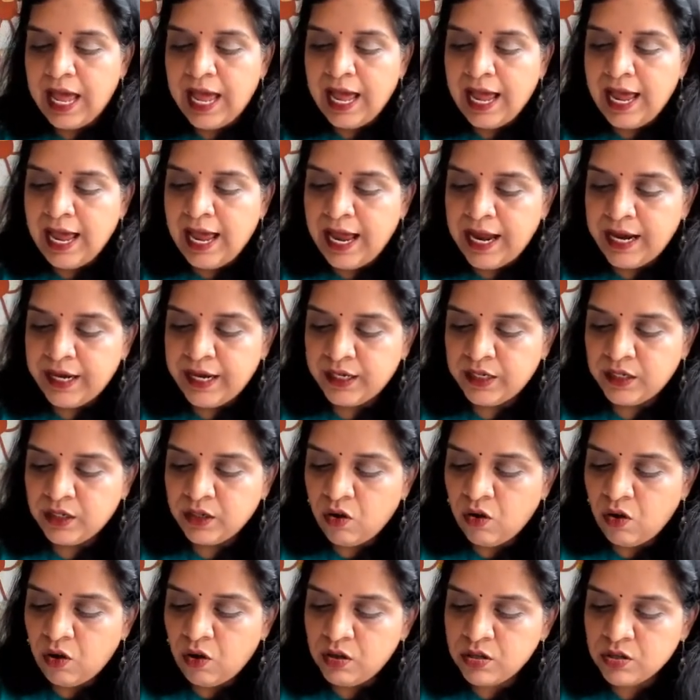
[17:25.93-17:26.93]
And
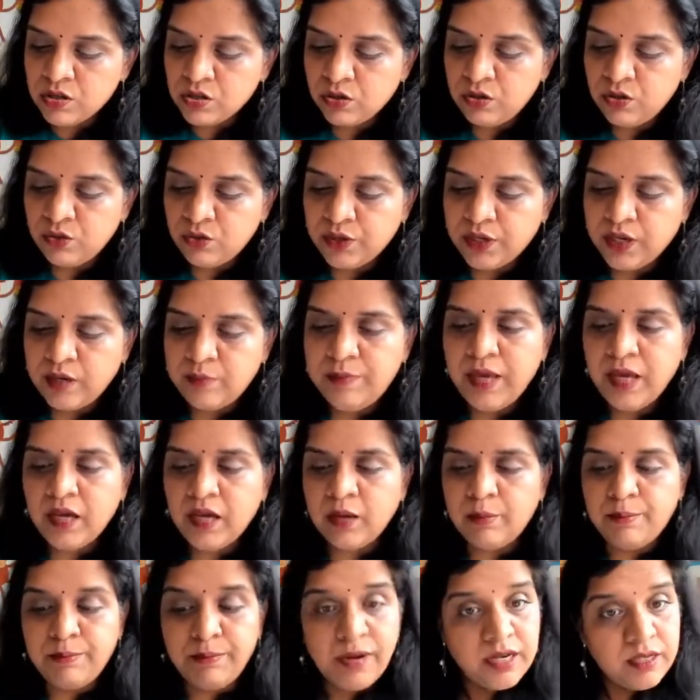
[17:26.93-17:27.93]
also you can
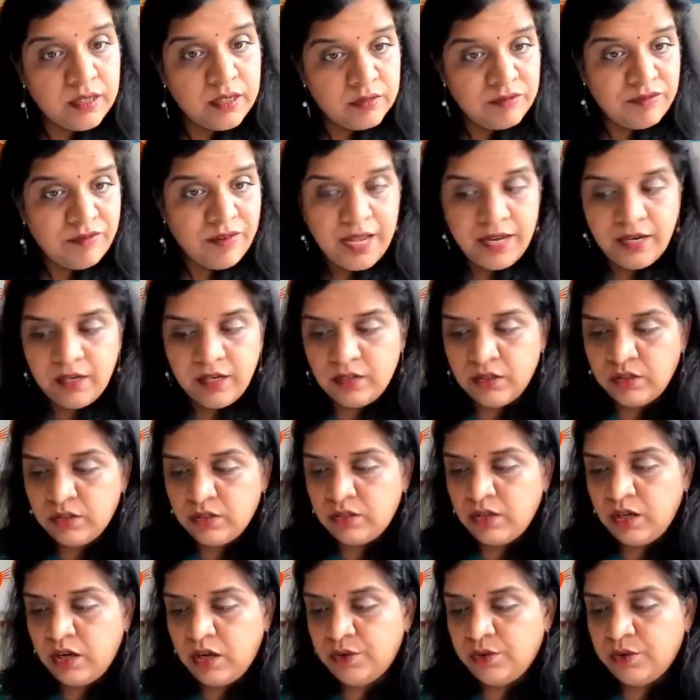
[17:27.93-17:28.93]
make a butterfly. Do
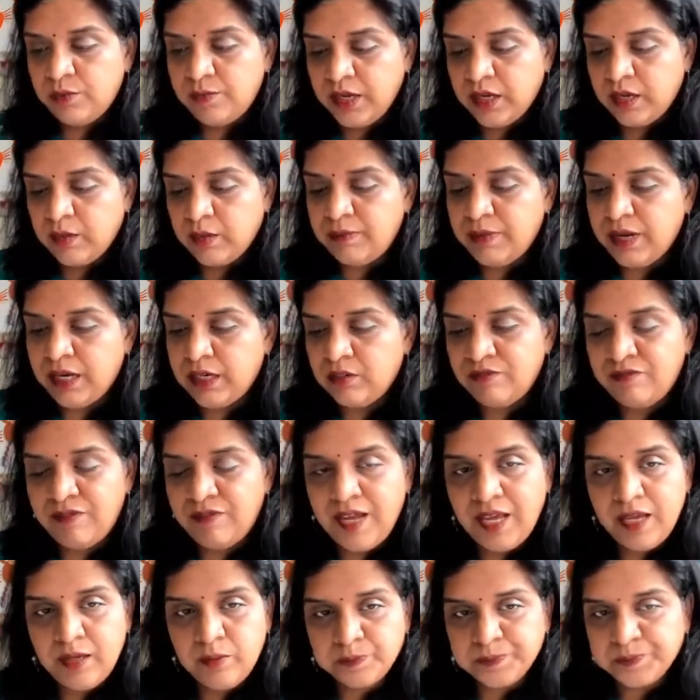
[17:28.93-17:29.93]
you know how to make a
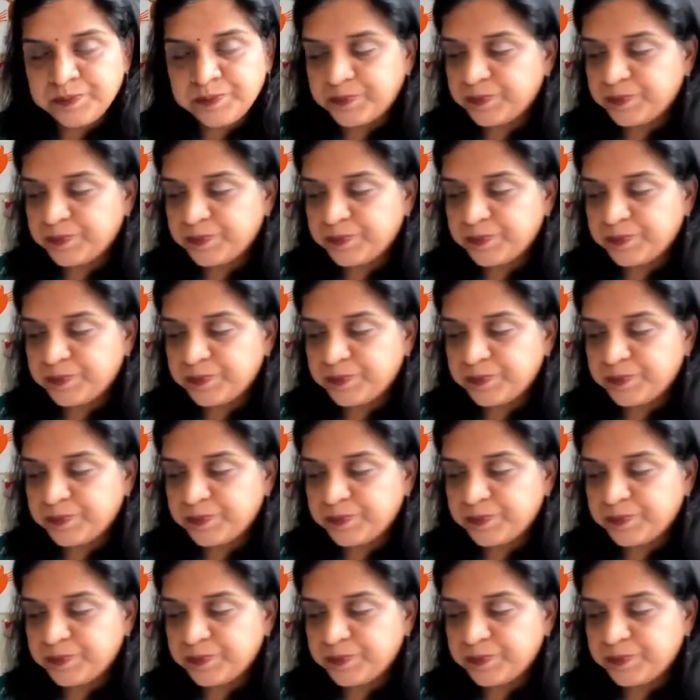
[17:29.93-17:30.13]
butterfly?